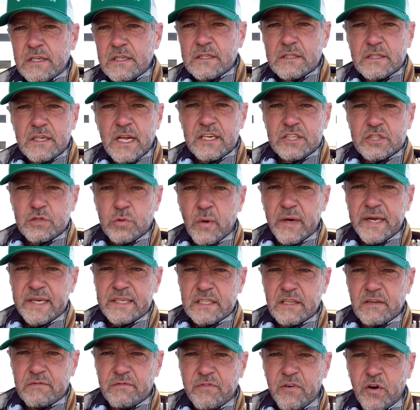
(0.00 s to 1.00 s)
next week
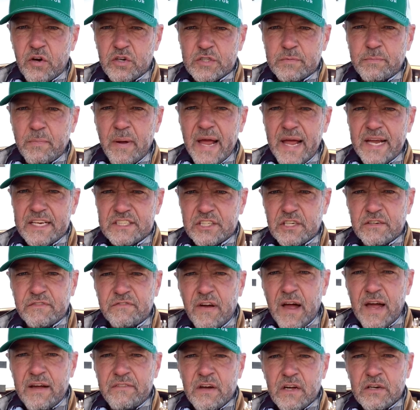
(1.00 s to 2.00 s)
the first batch of
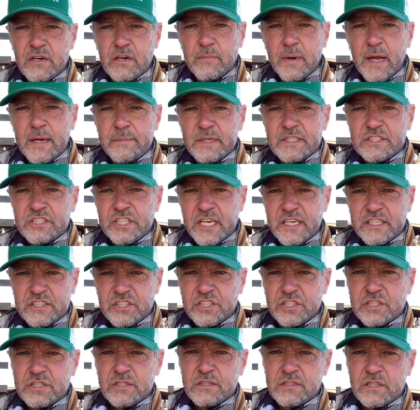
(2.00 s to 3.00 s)
500 baby
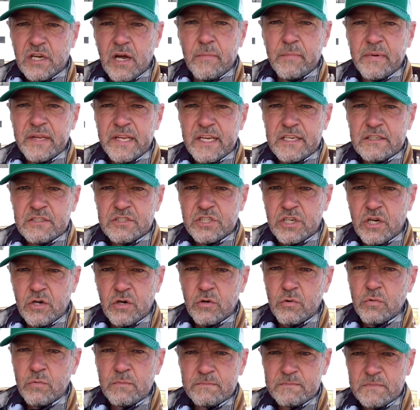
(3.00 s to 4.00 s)
chicks come in,
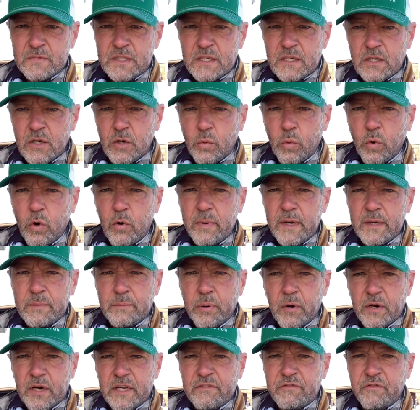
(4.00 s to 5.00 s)
so we'll be
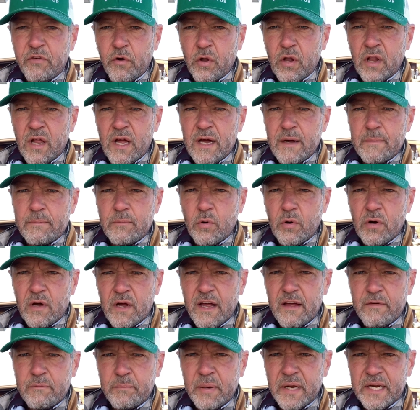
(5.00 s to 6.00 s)
pretty full up. We'll
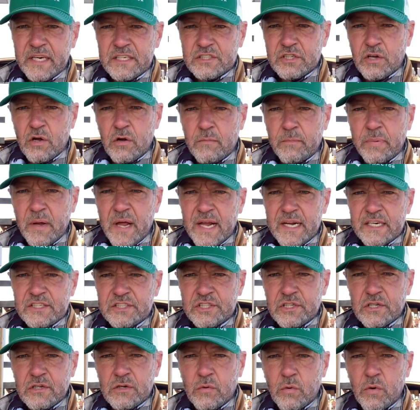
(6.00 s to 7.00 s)
have pigs on
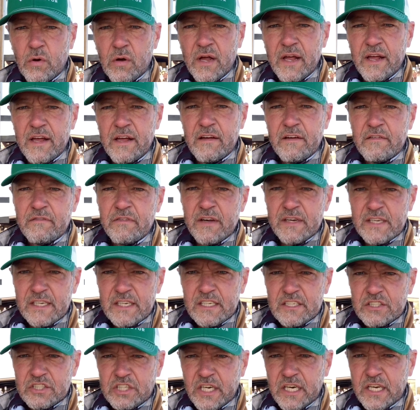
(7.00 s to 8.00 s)
pasture, we'll have
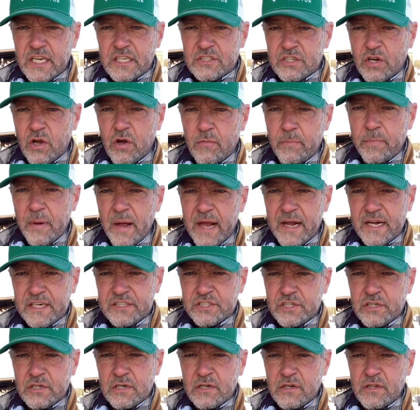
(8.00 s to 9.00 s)
chickens on
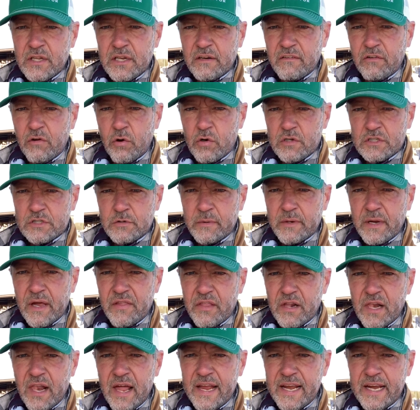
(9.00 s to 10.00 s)
pasture, and then of course we got
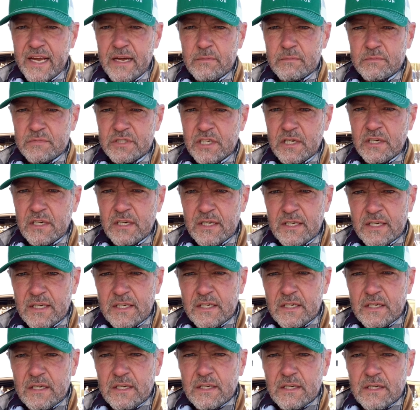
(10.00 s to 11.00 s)
the lambs,
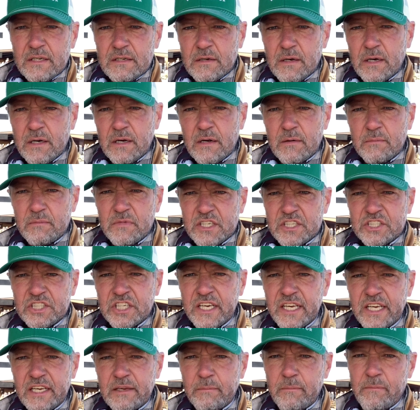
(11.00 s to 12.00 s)
the
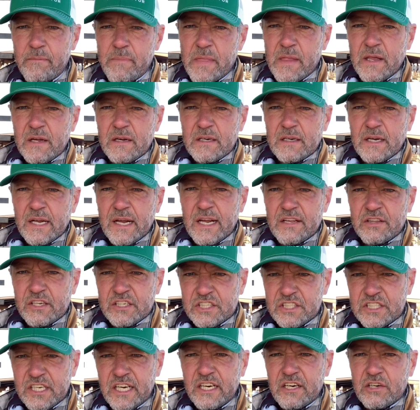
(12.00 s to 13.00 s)
sheep, and the
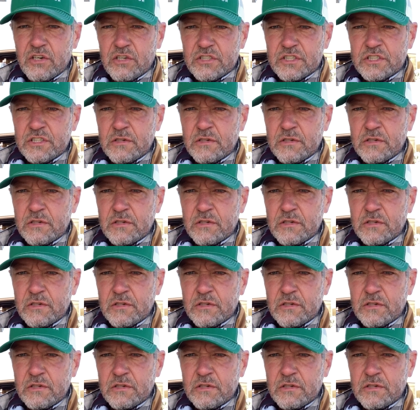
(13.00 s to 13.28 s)
steers.